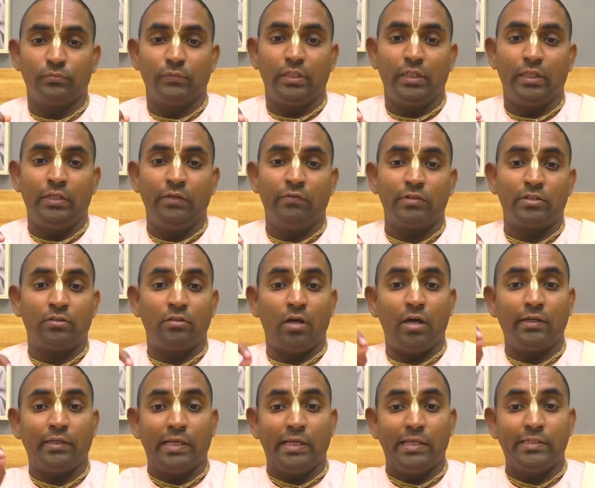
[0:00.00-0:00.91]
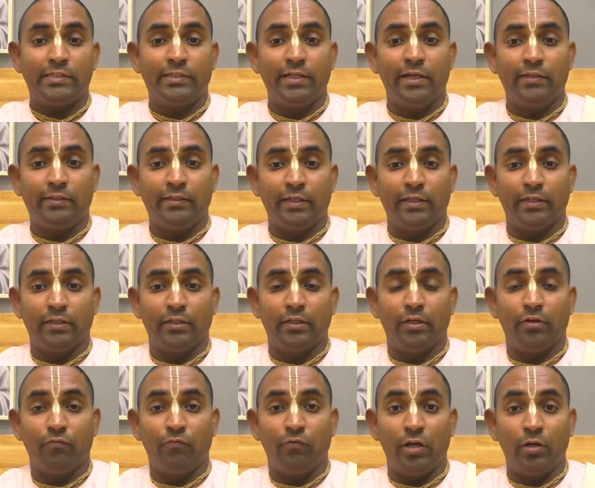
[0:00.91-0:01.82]
he was not hesitated
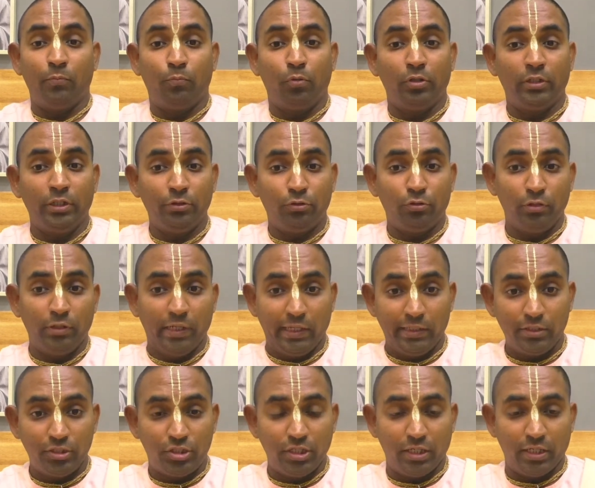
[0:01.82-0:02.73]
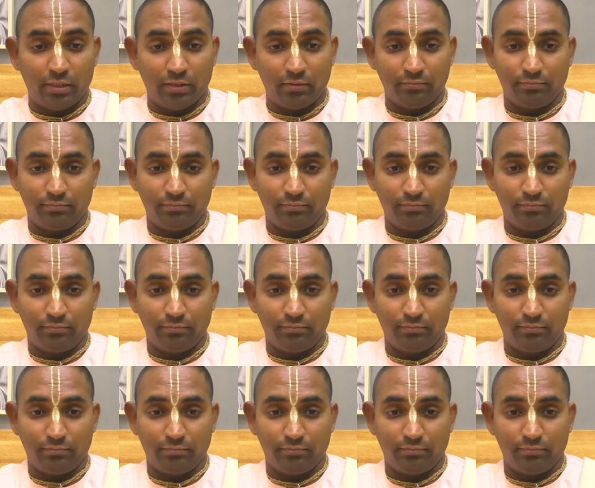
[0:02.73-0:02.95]
when put into danger.